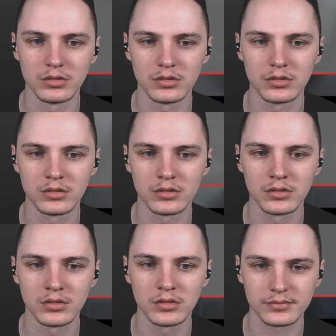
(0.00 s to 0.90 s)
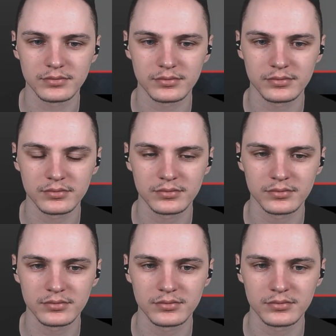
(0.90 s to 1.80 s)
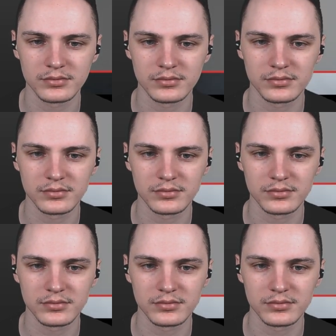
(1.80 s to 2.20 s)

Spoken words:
(no one is talking)